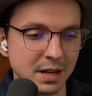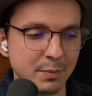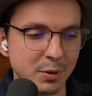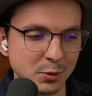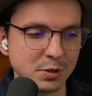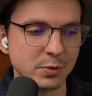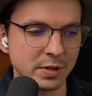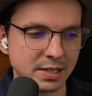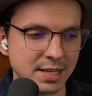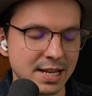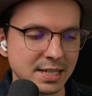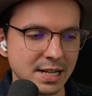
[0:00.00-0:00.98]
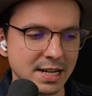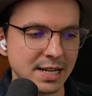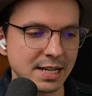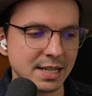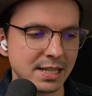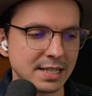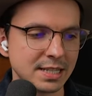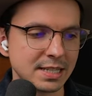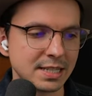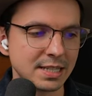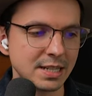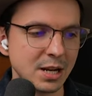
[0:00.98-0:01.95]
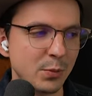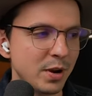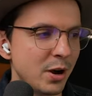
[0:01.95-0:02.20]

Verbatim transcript: opposed to a necessity. It's, you know,